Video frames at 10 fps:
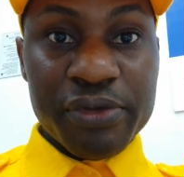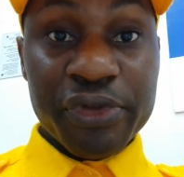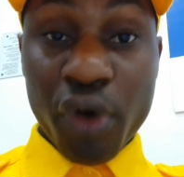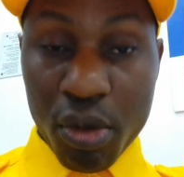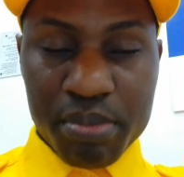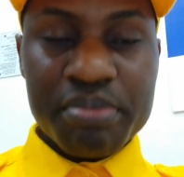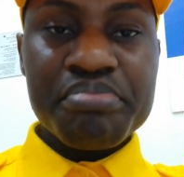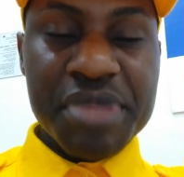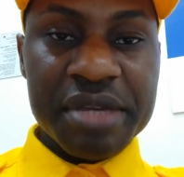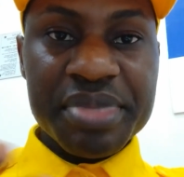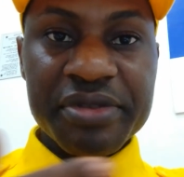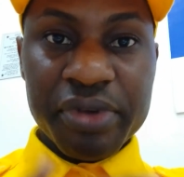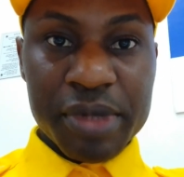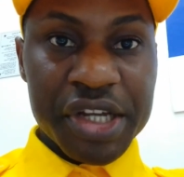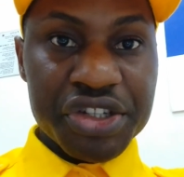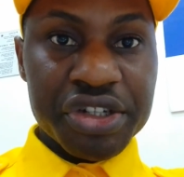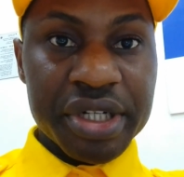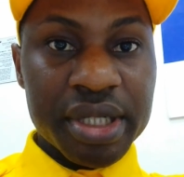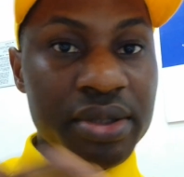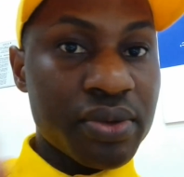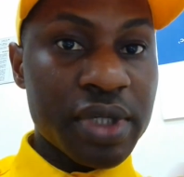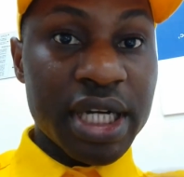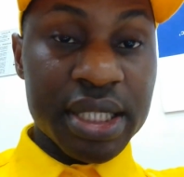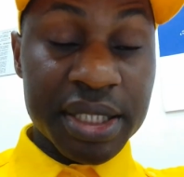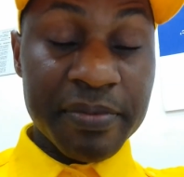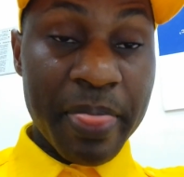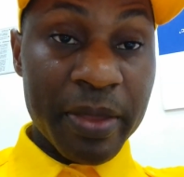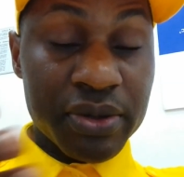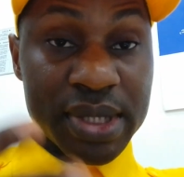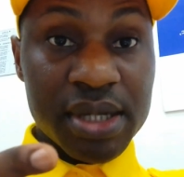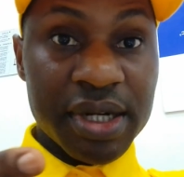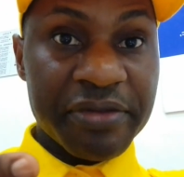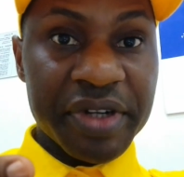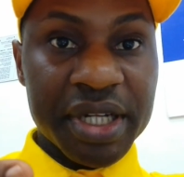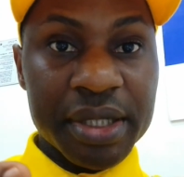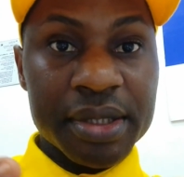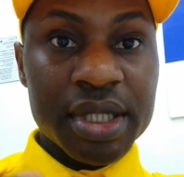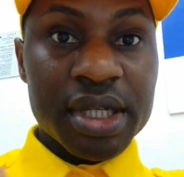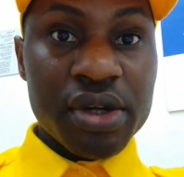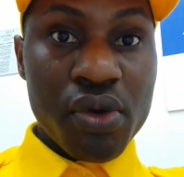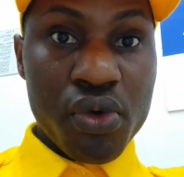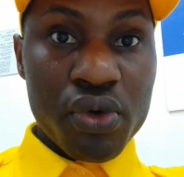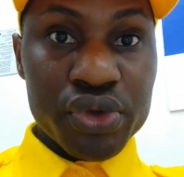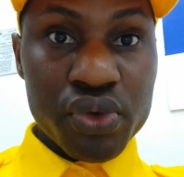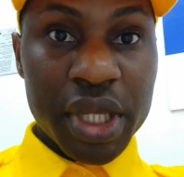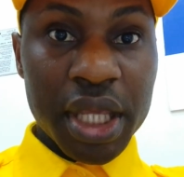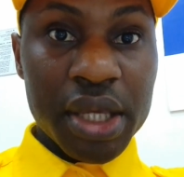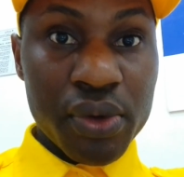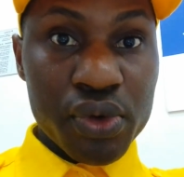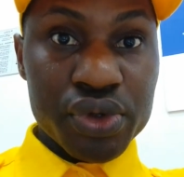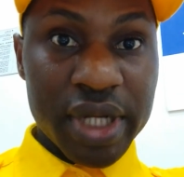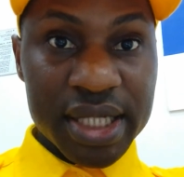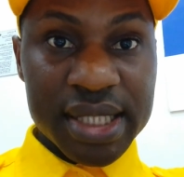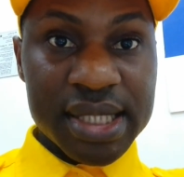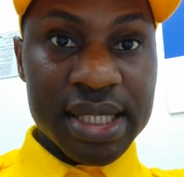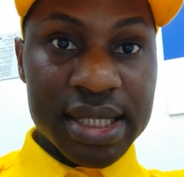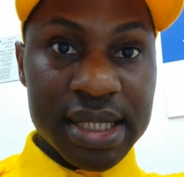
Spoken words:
from may be from Nigeria or Ghana or South Africa or UK or United States.